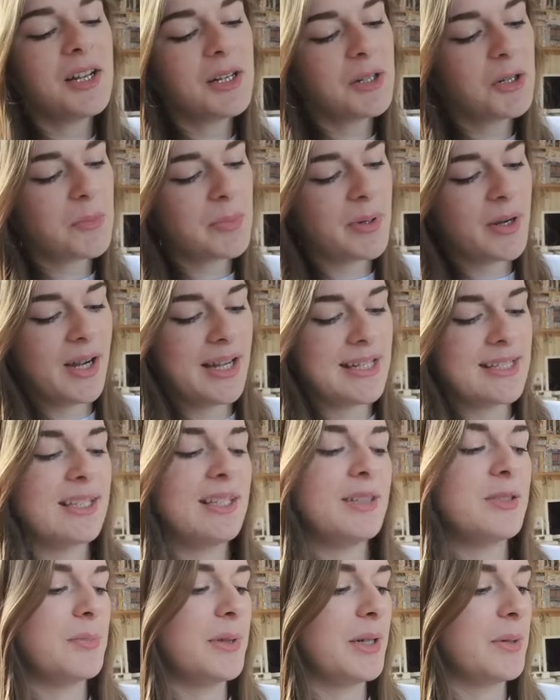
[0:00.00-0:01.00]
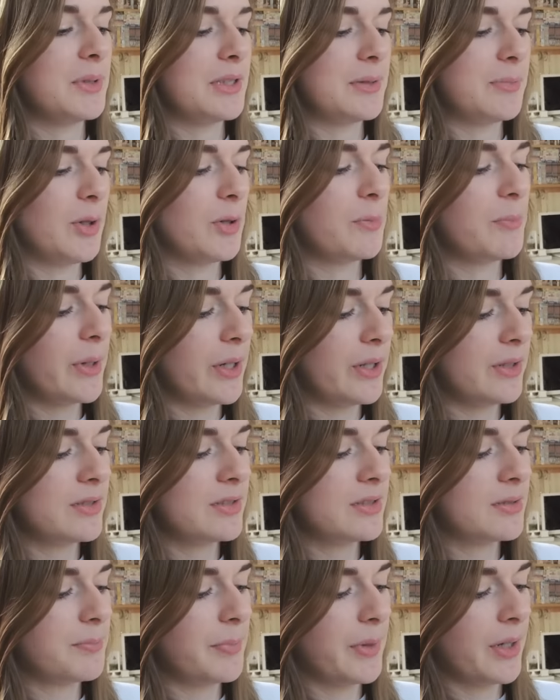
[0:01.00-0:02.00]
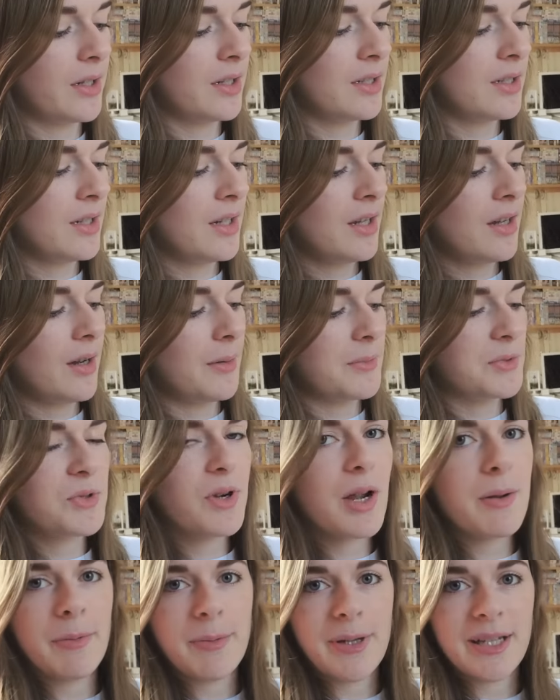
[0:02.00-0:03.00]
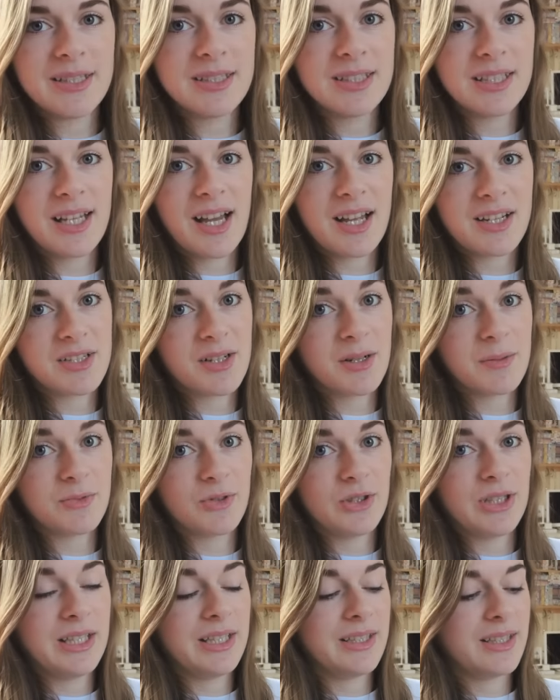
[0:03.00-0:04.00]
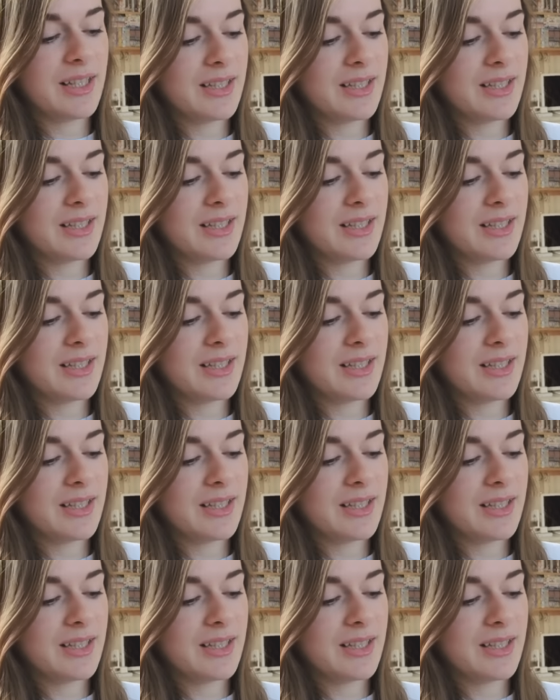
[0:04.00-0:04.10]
Kind of got behind a little bit with the blog posts, but I'm trying my best to catch up really.